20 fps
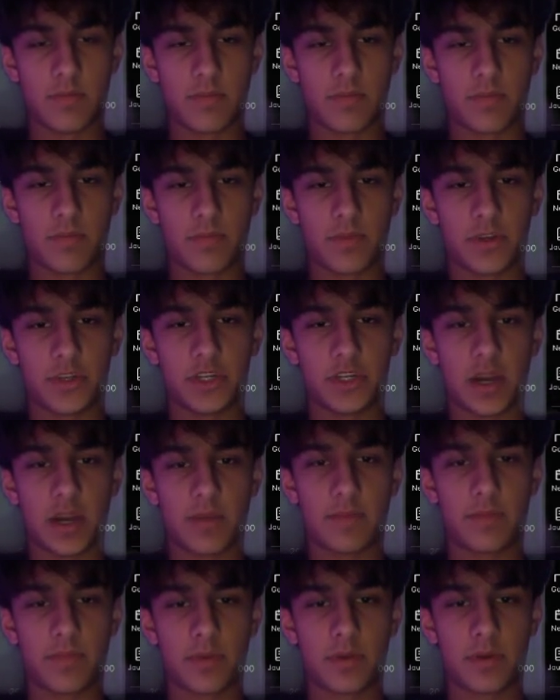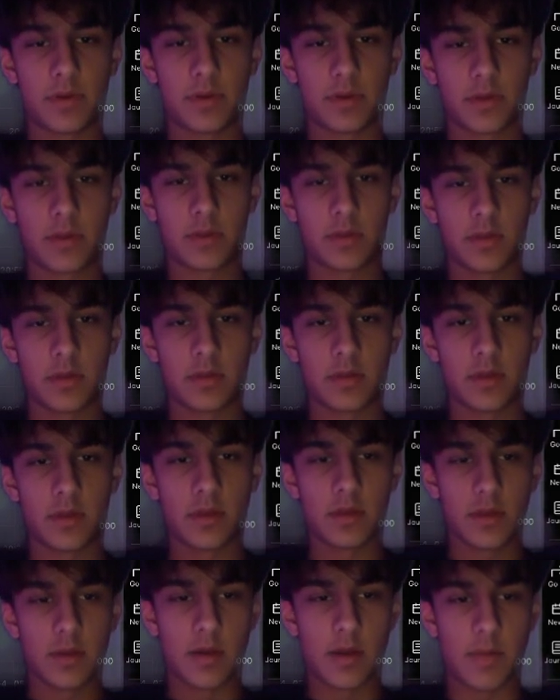Push up.
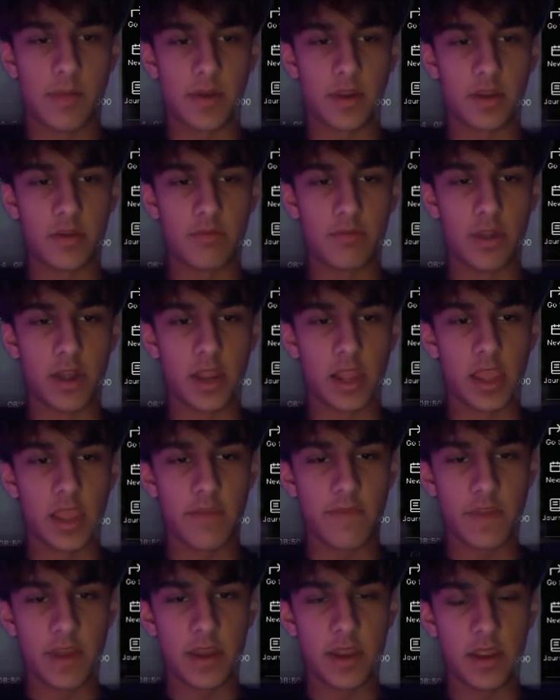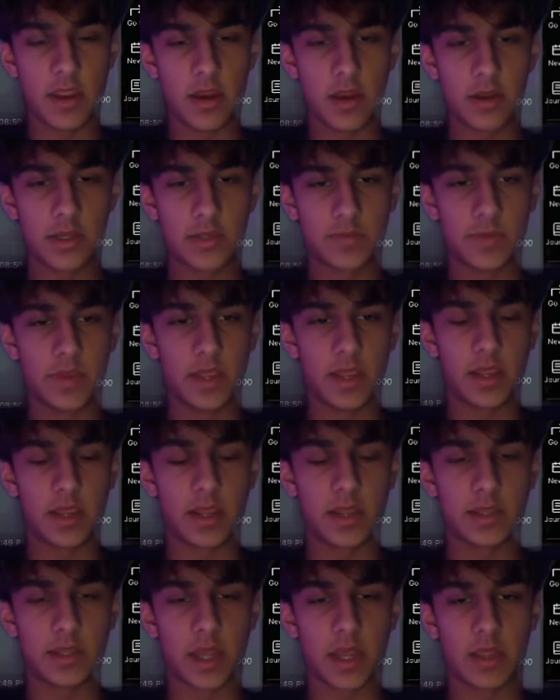I'm gonna go break even here. So we
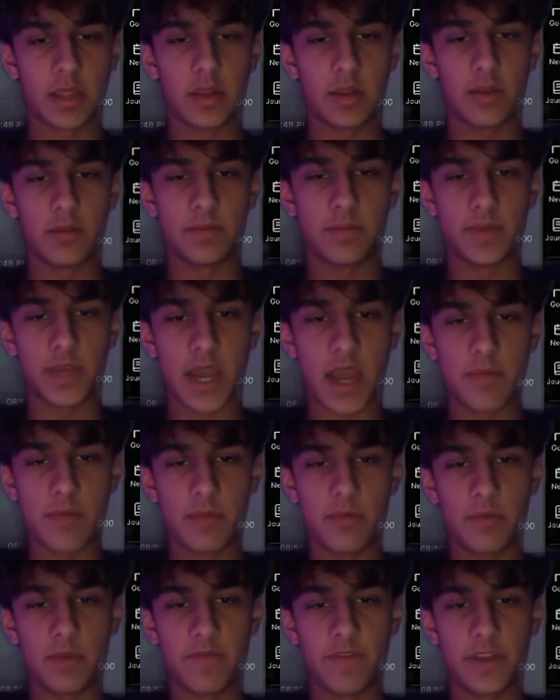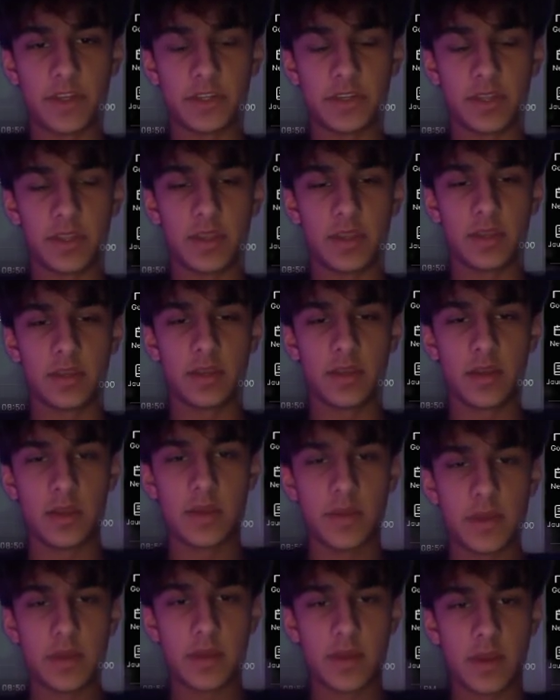took a little time, but we eventually
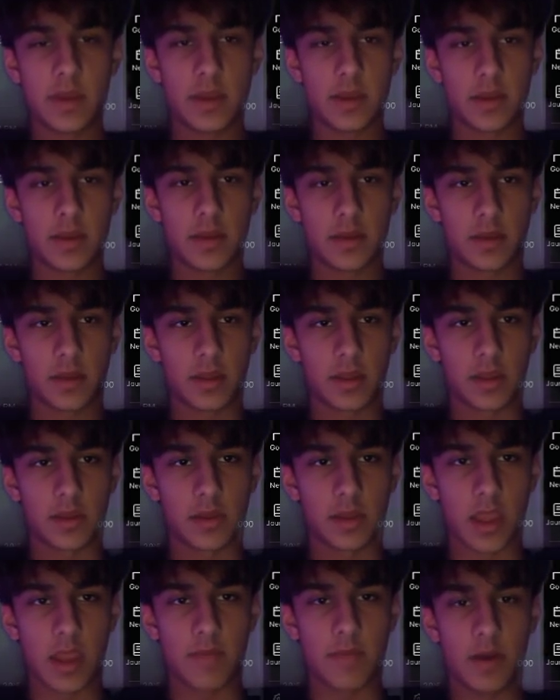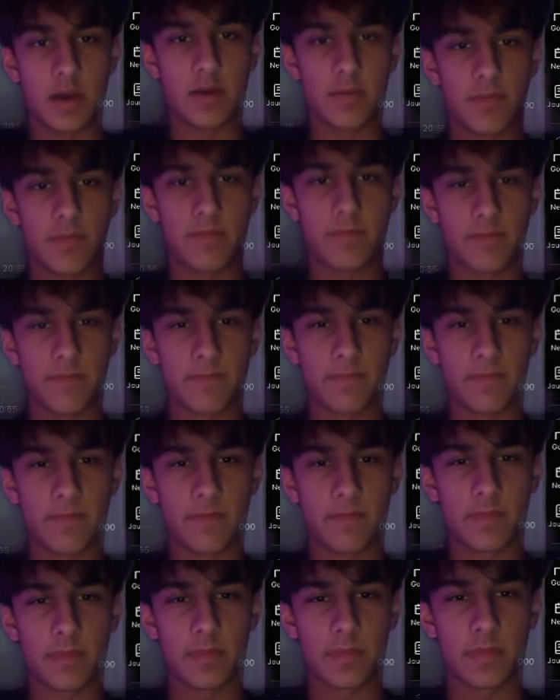came up.
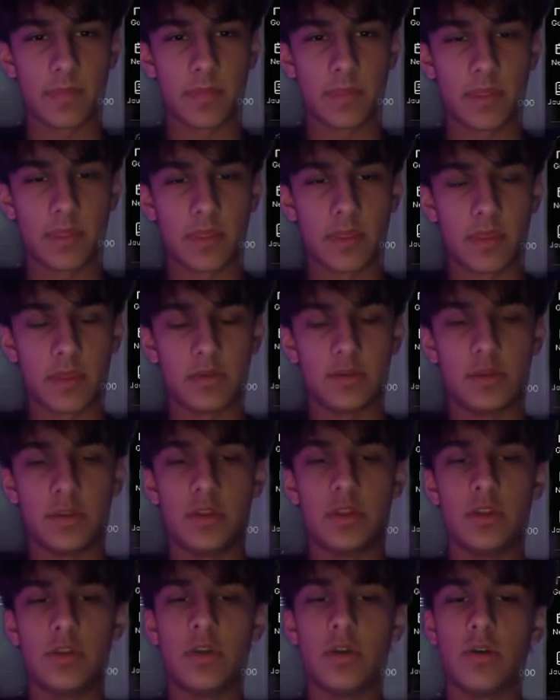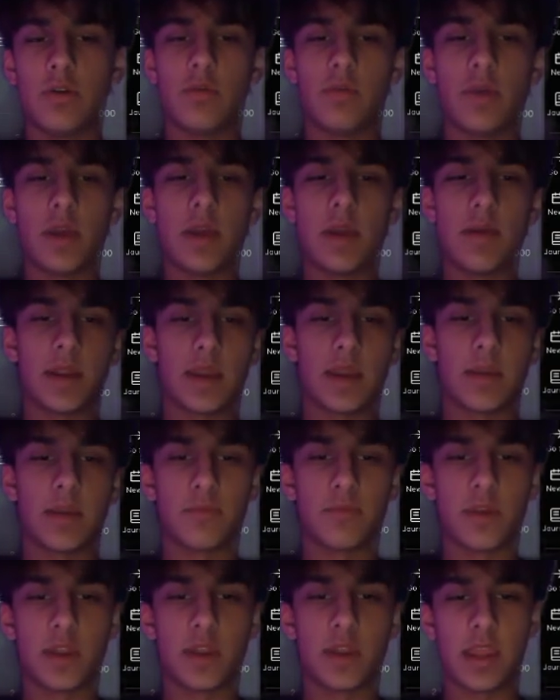There's no way we're getting
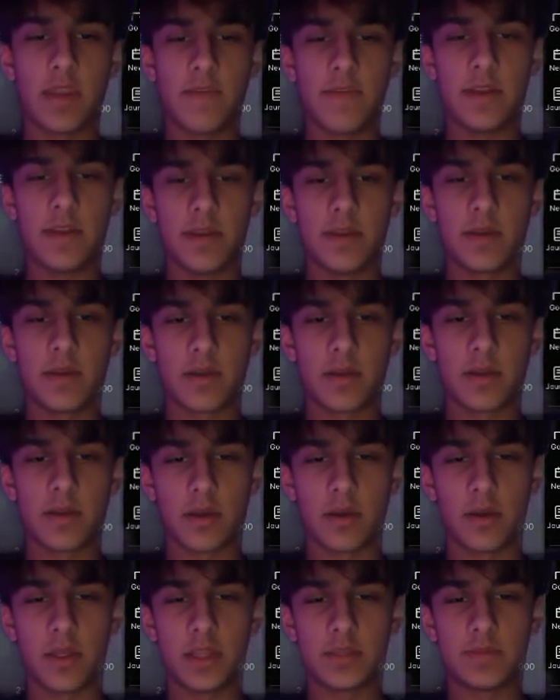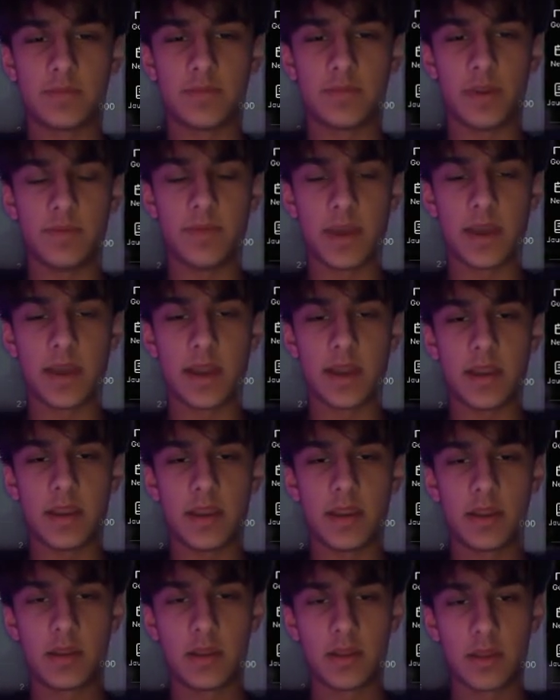break even. Oh, that's pretty bad.
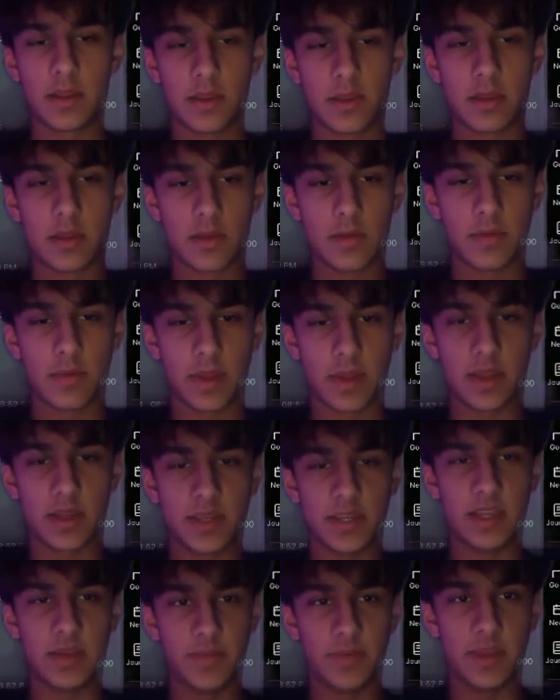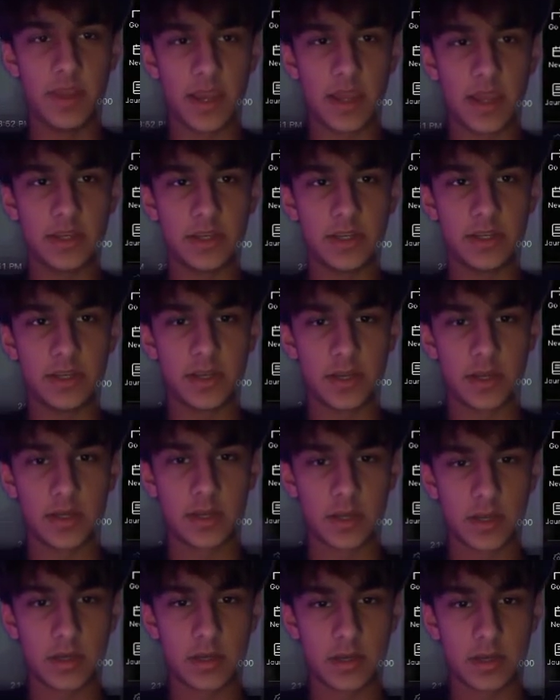We got TP edged.
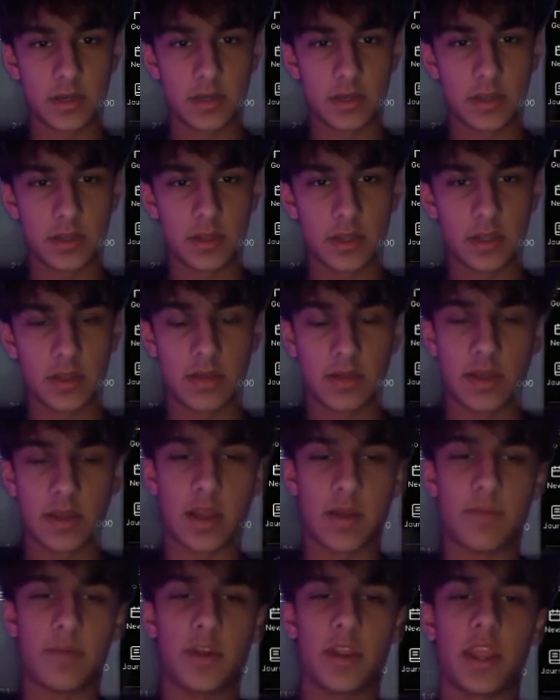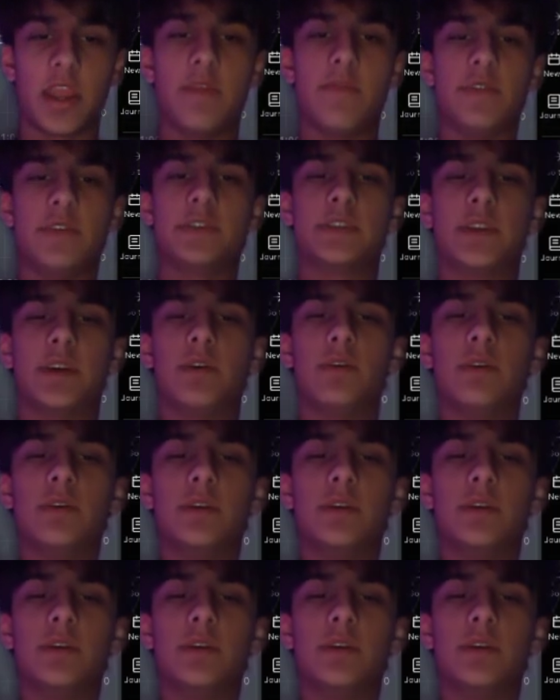Got break even. So